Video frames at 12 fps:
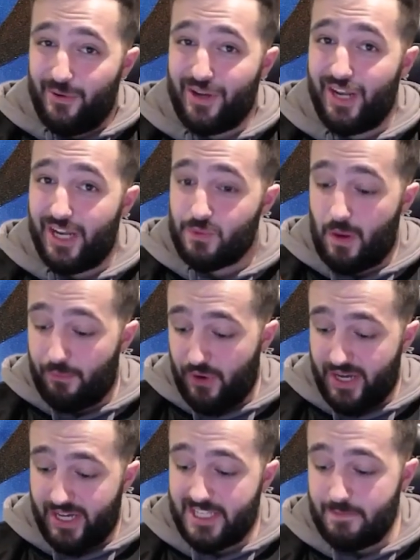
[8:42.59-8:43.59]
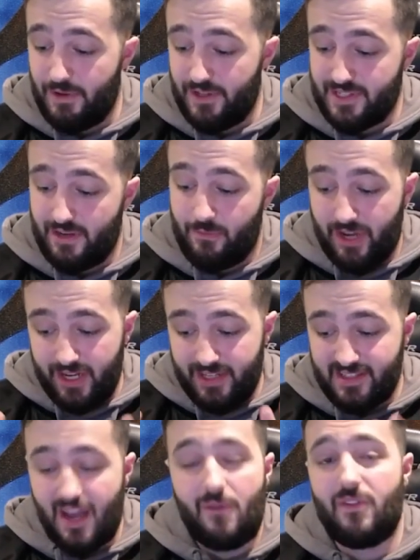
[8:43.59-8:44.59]
all you need is 1 Prank-Kids monster. We're going to
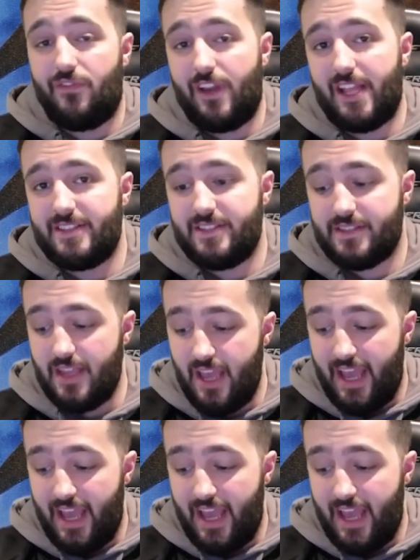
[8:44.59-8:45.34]
start with Fansies.